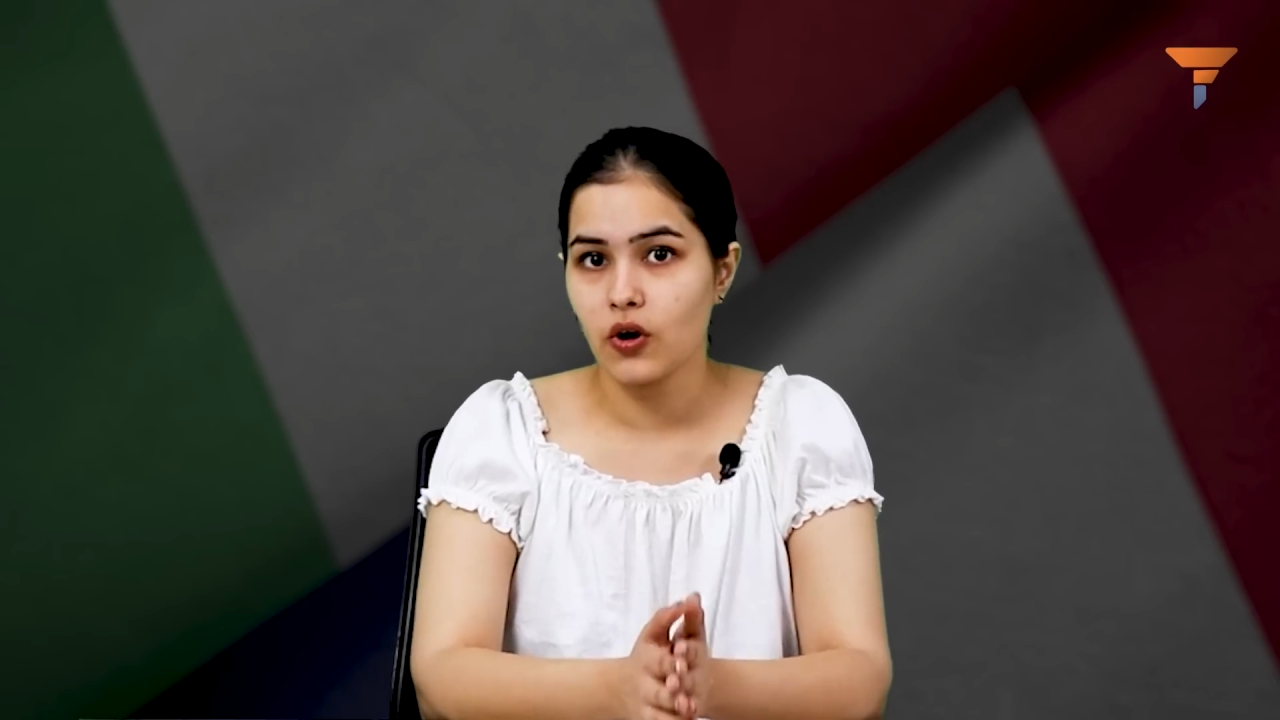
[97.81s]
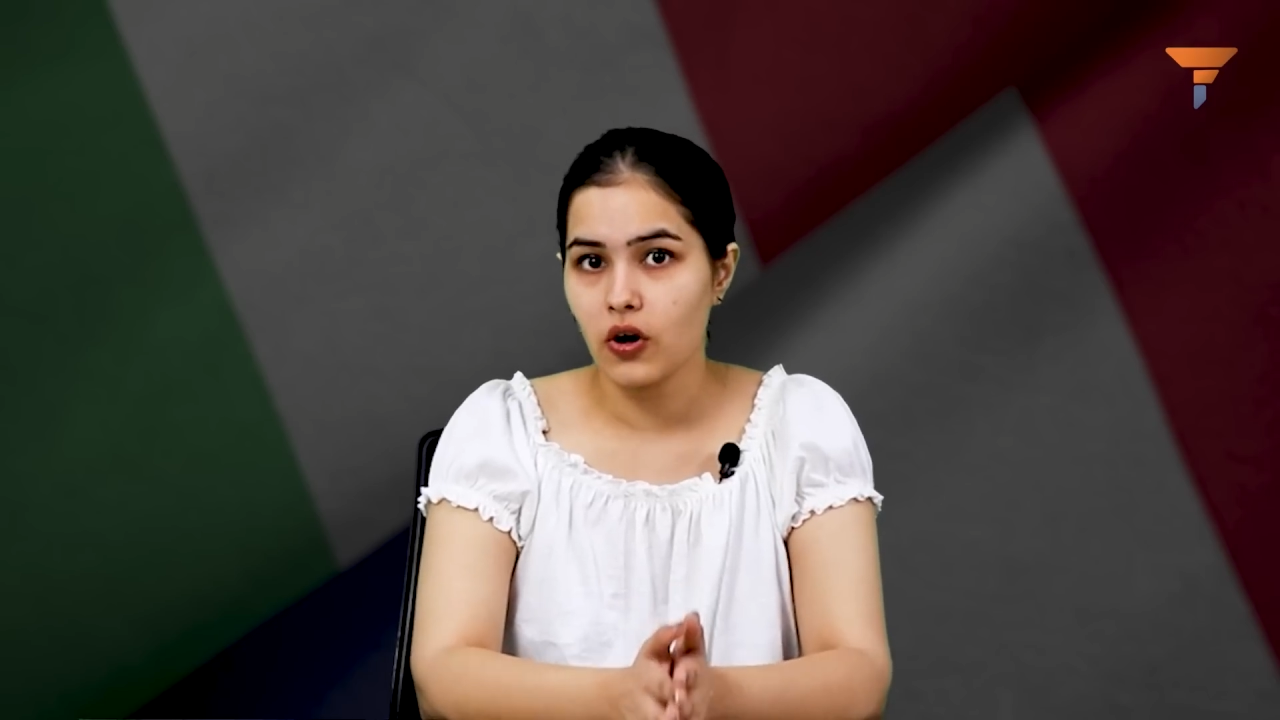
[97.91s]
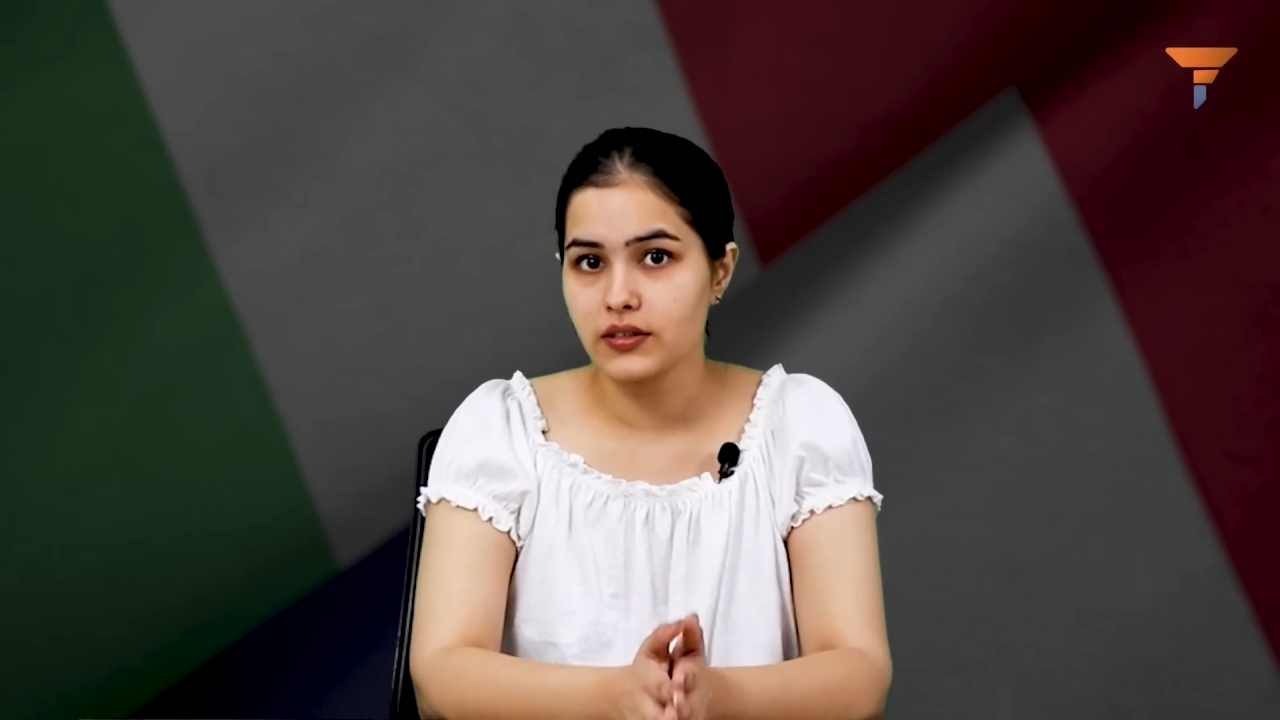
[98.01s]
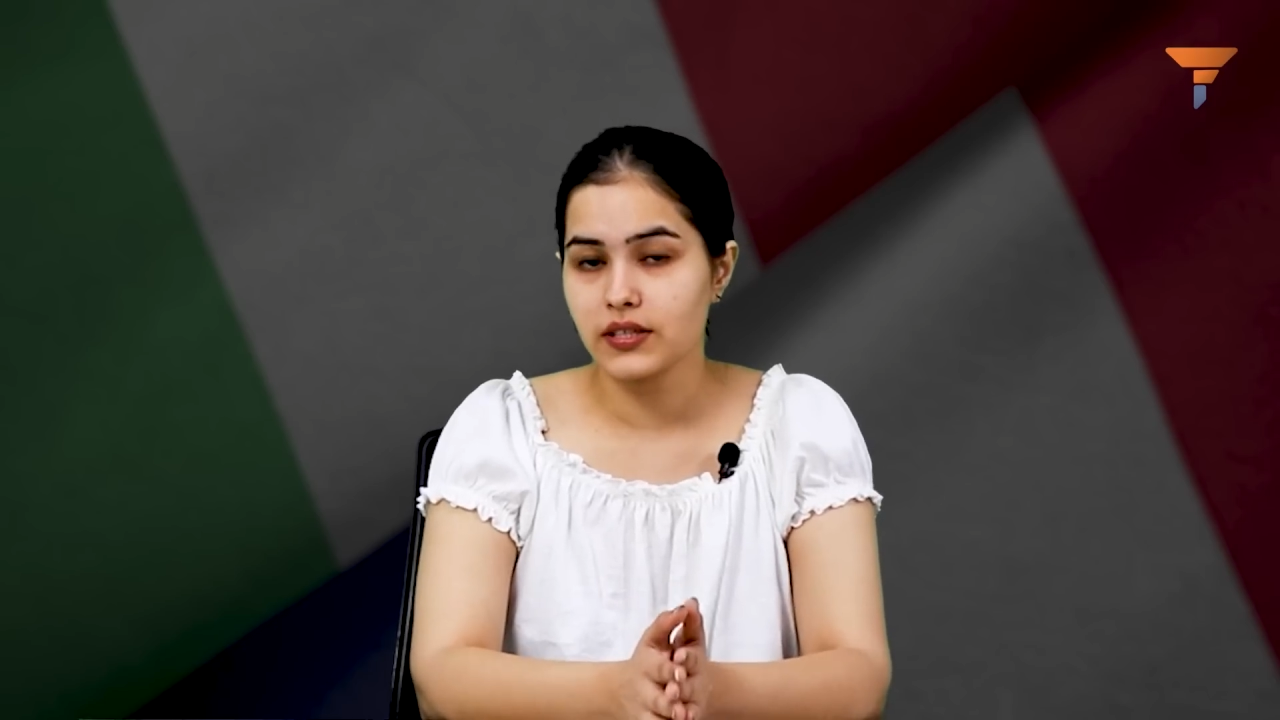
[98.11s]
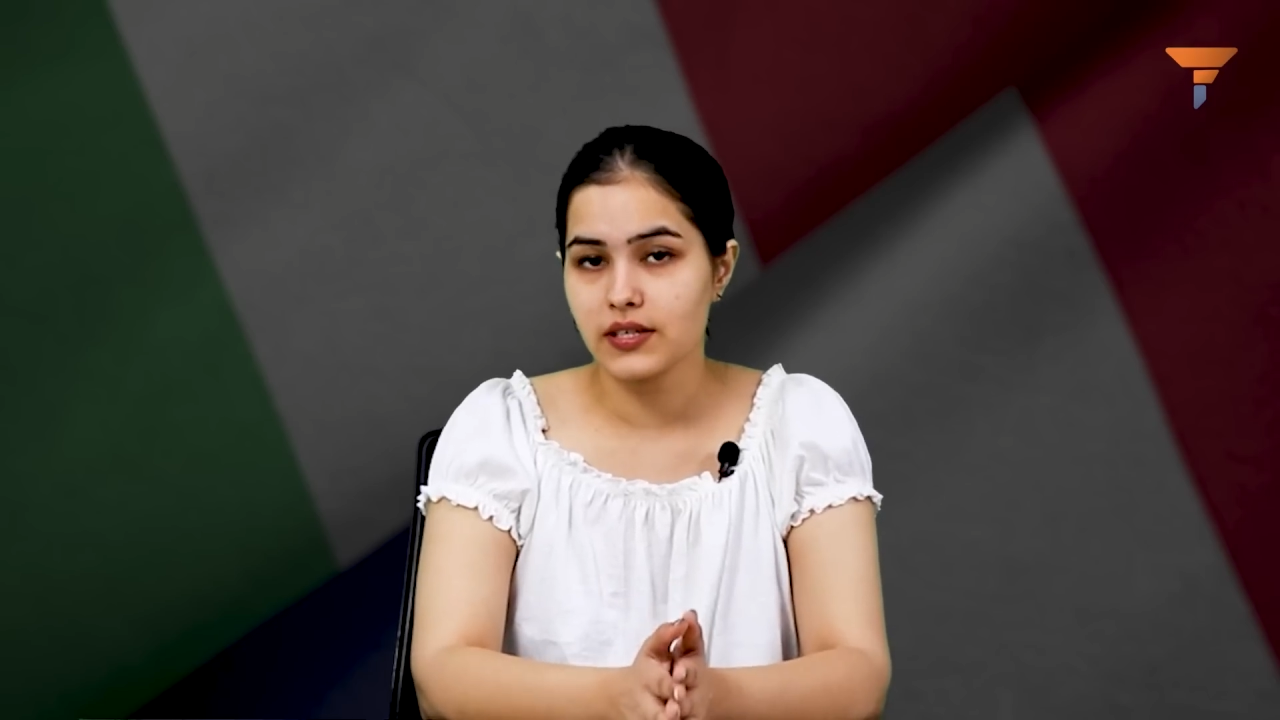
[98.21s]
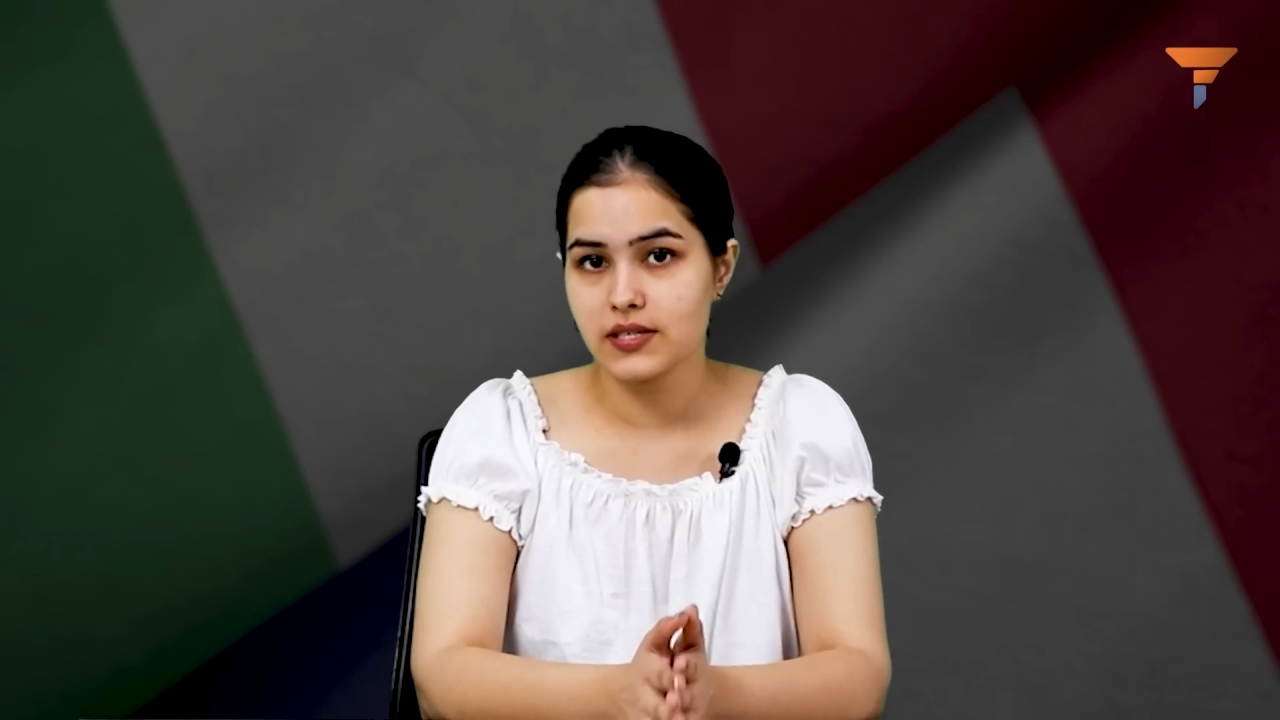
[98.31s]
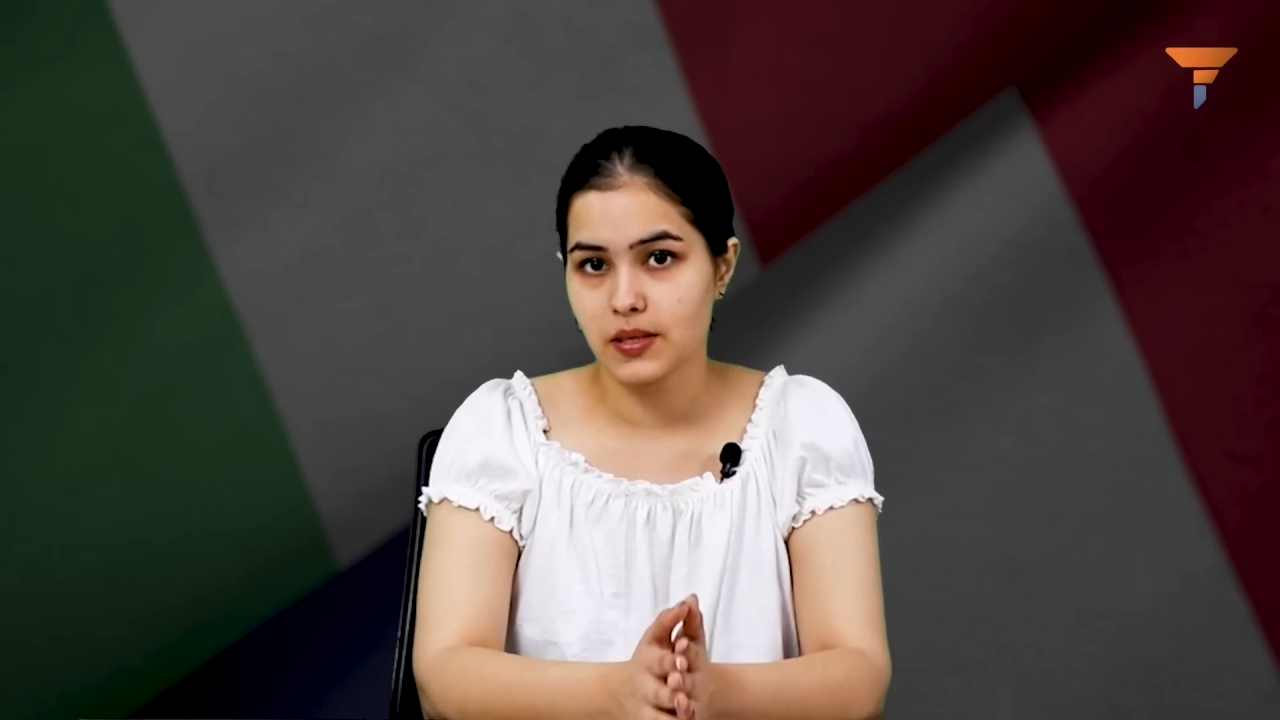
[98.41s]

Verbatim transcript: halting its